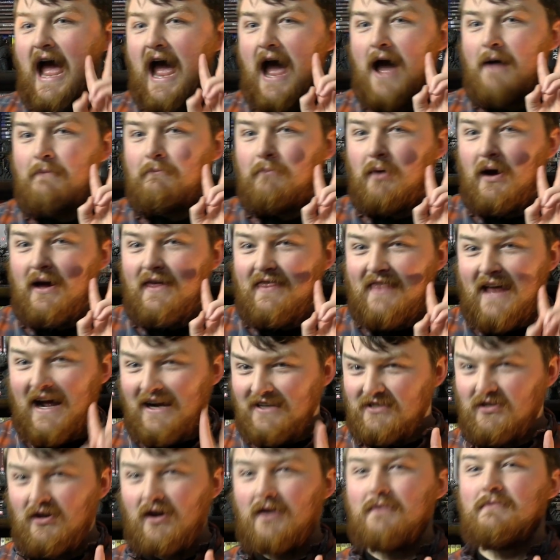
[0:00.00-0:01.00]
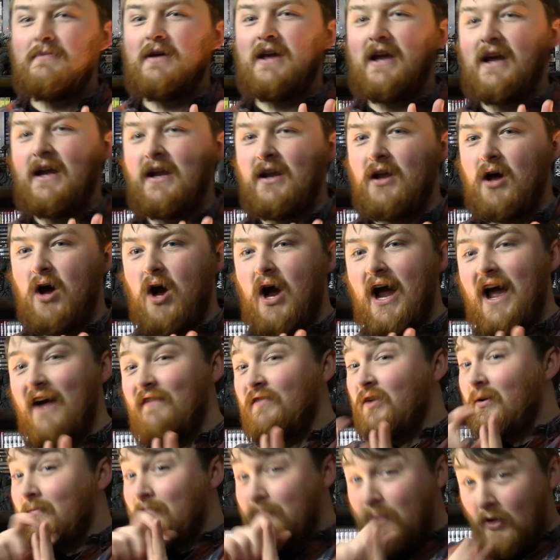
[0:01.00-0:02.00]
And by that I mean, I
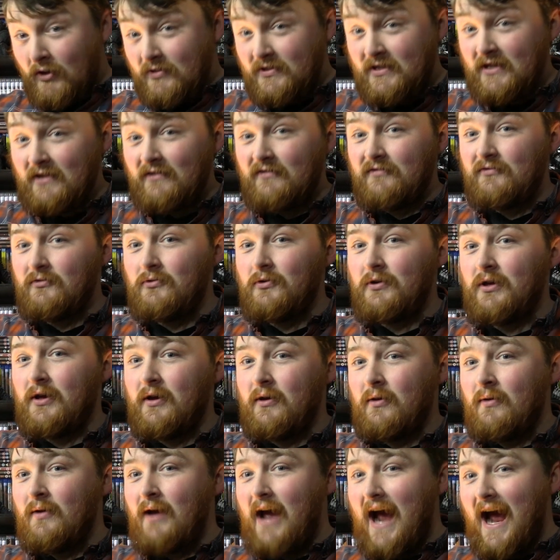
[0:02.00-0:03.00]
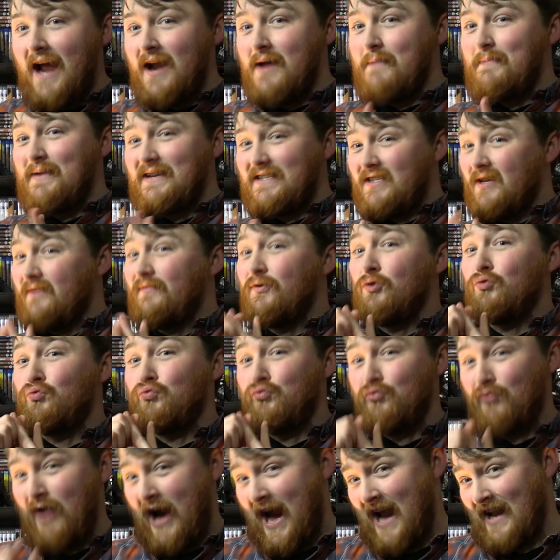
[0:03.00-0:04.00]
have an unboxing for you, and a bit of a
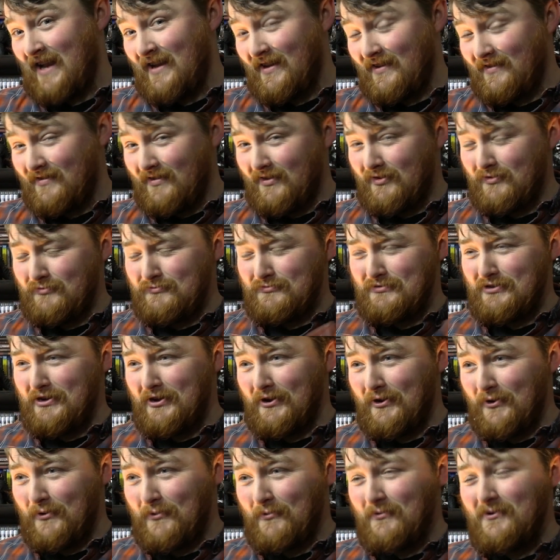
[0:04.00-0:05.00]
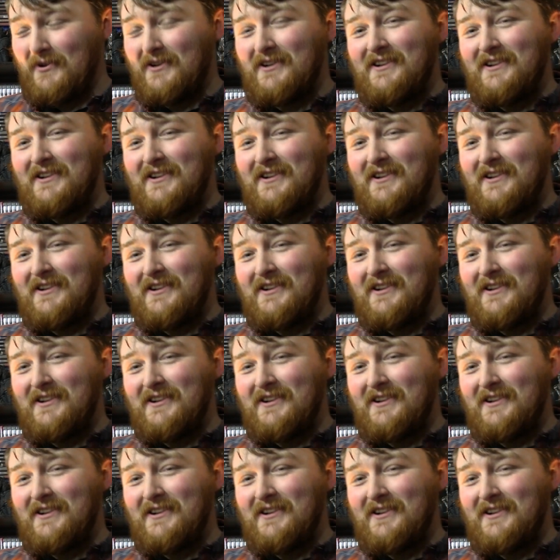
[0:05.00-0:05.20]
rant, oh no,